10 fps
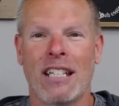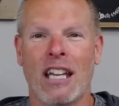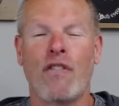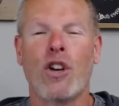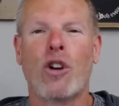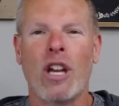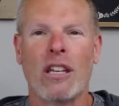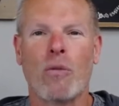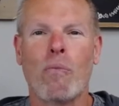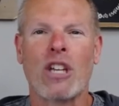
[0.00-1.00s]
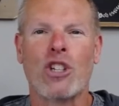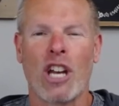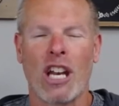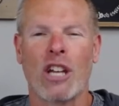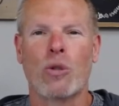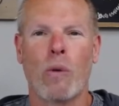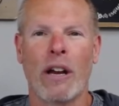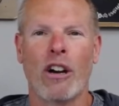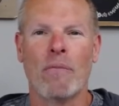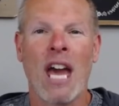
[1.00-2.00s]
if you couldn't mention it in
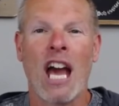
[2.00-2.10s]
Twitter,